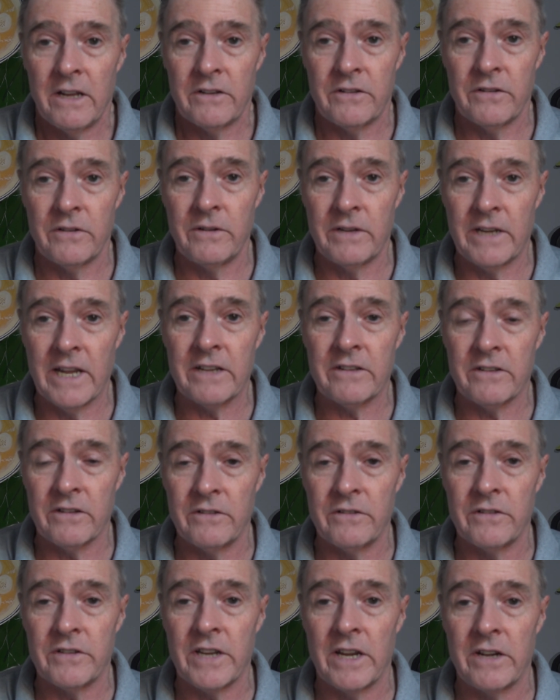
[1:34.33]
to get
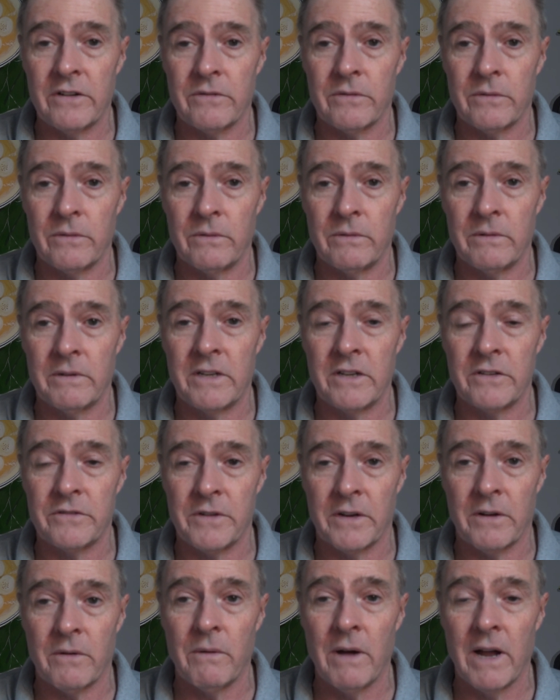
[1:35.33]
to Central
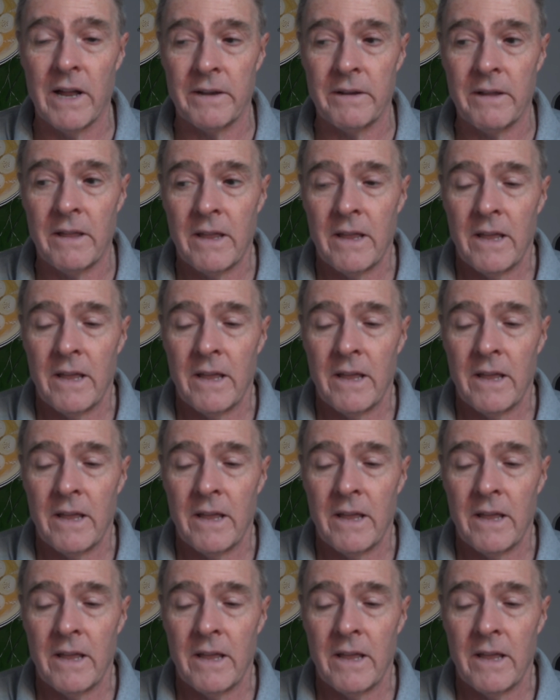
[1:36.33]
District 1.